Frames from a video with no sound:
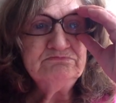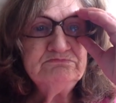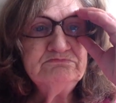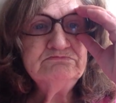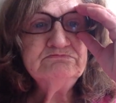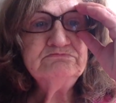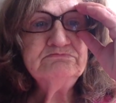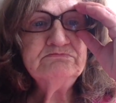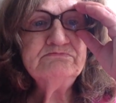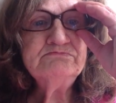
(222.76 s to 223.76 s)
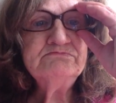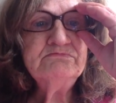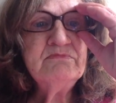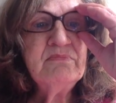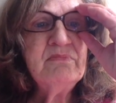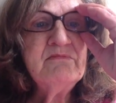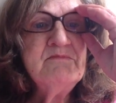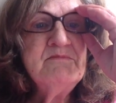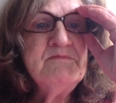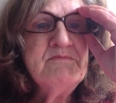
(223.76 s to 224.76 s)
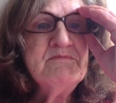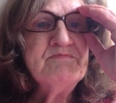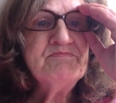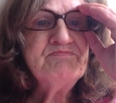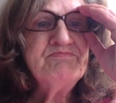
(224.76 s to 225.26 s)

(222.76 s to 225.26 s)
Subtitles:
Nothing is said.